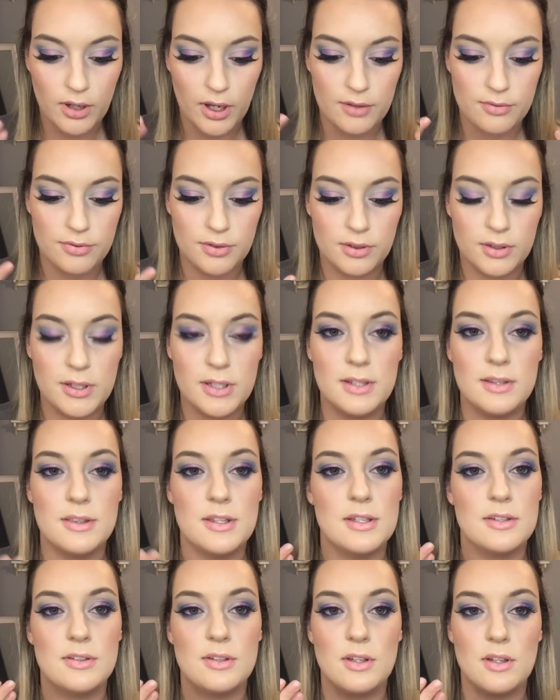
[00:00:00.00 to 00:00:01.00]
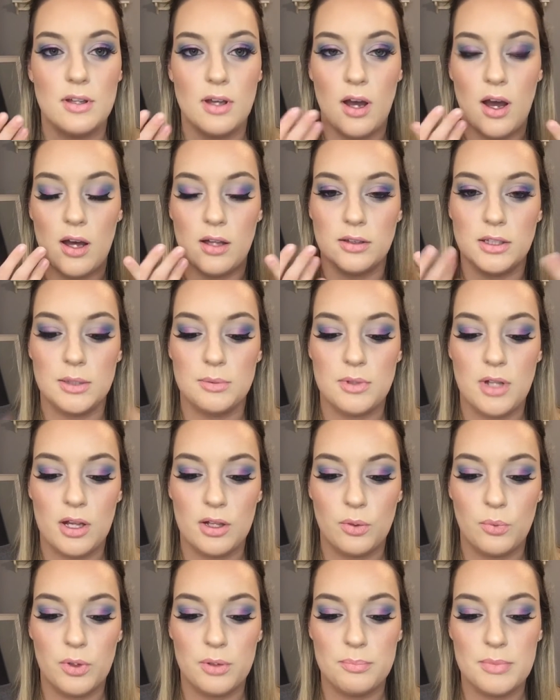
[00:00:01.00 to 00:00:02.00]
I feel like this lip
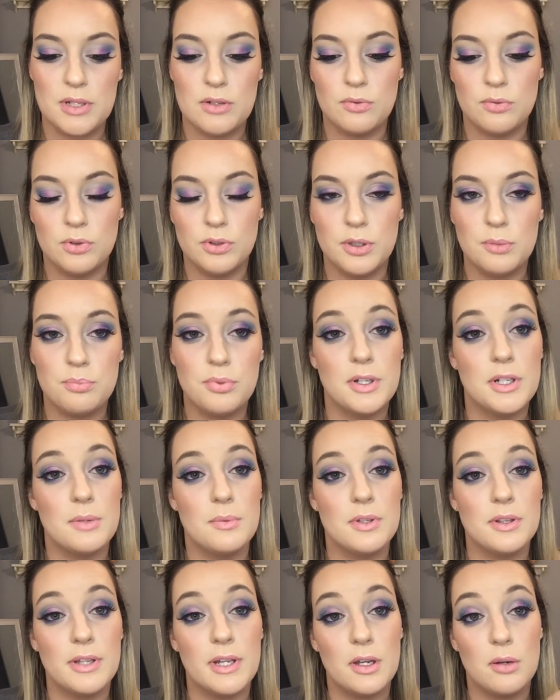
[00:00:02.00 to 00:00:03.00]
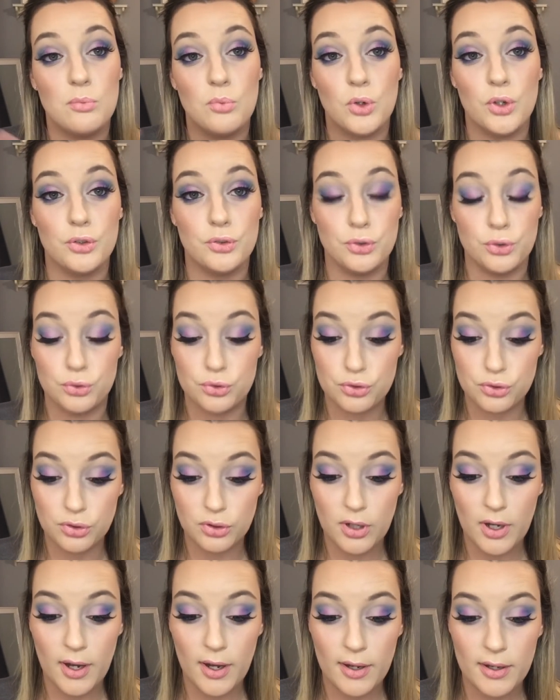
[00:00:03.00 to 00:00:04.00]
color would be really pretty with like a more
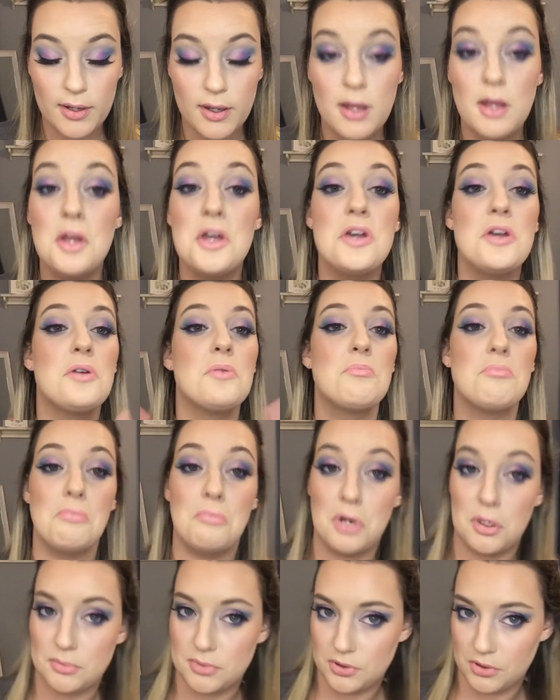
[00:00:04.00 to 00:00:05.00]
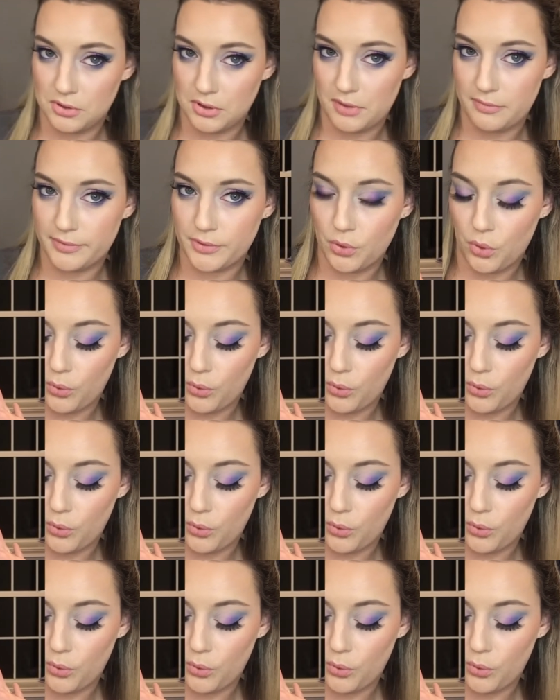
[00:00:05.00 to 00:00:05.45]
neutral eye, but I'm still loving the whole